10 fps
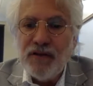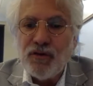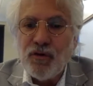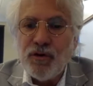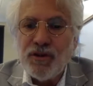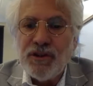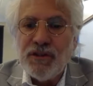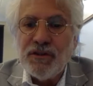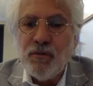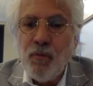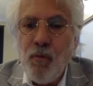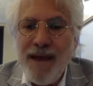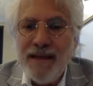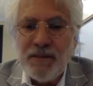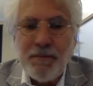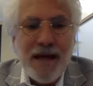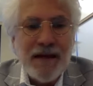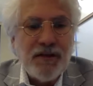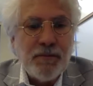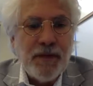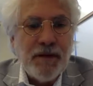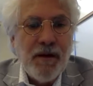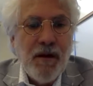sources, waste management,